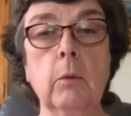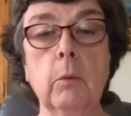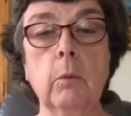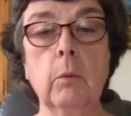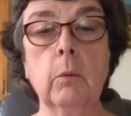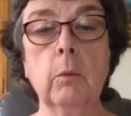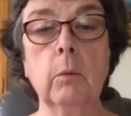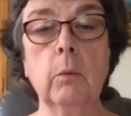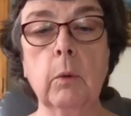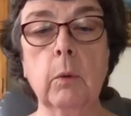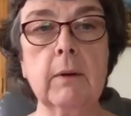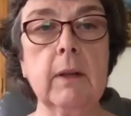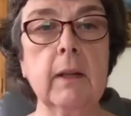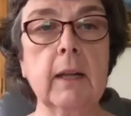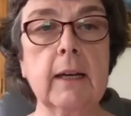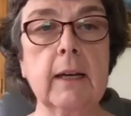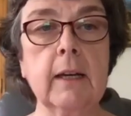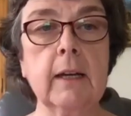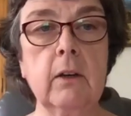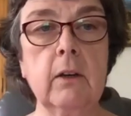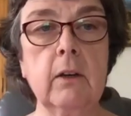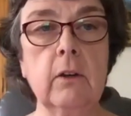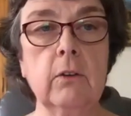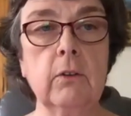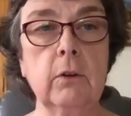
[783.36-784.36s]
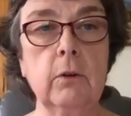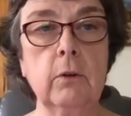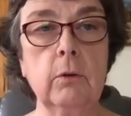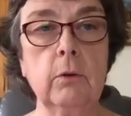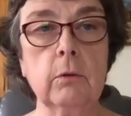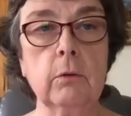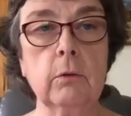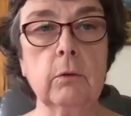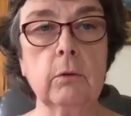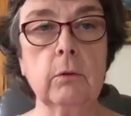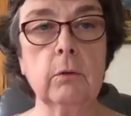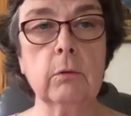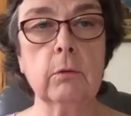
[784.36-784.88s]
what I would like you to
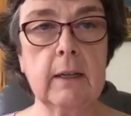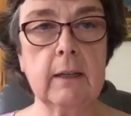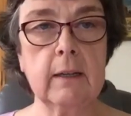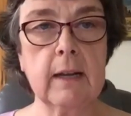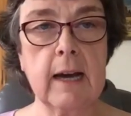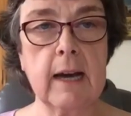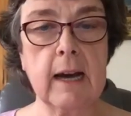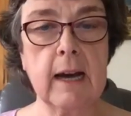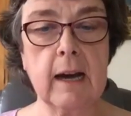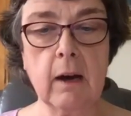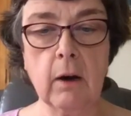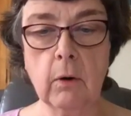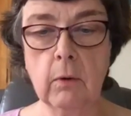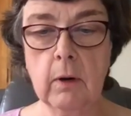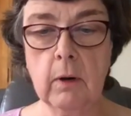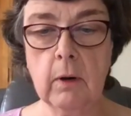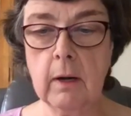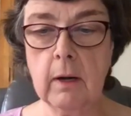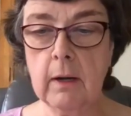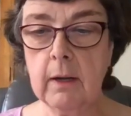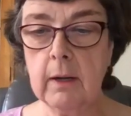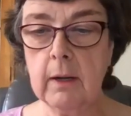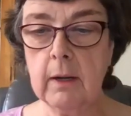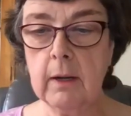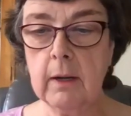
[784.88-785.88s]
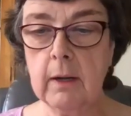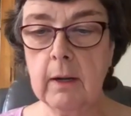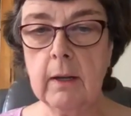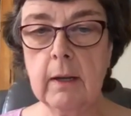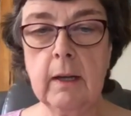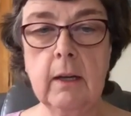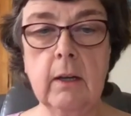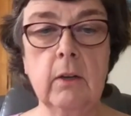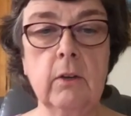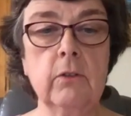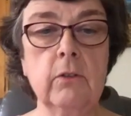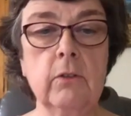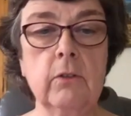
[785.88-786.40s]
do right now
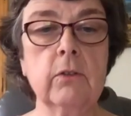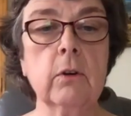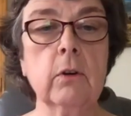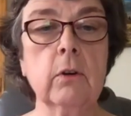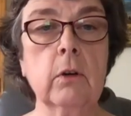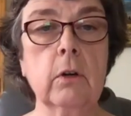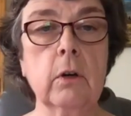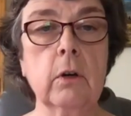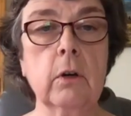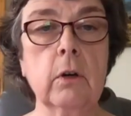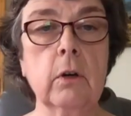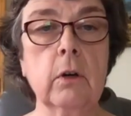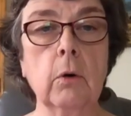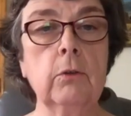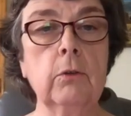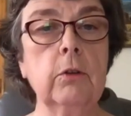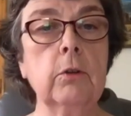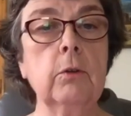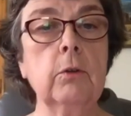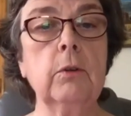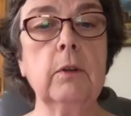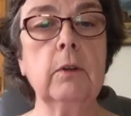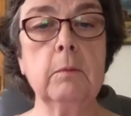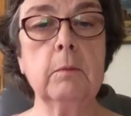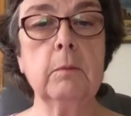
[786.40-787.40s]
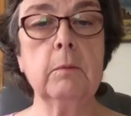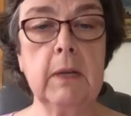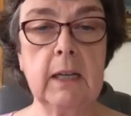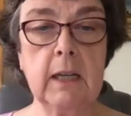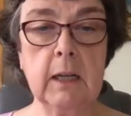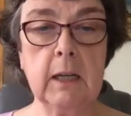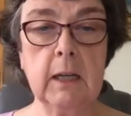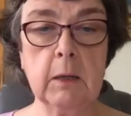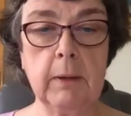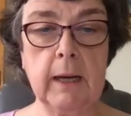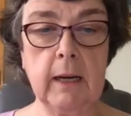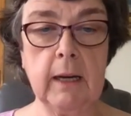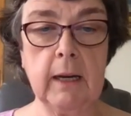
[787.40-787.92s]
is go to the
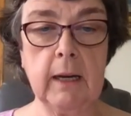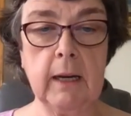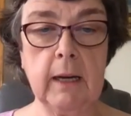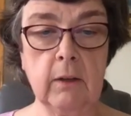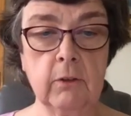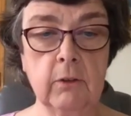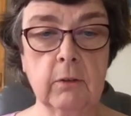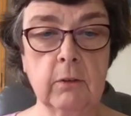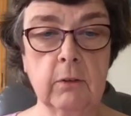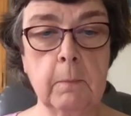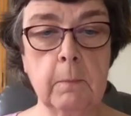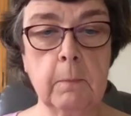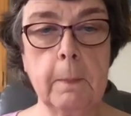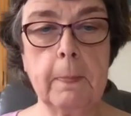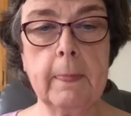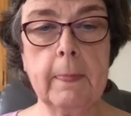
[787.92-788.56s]
meeting page,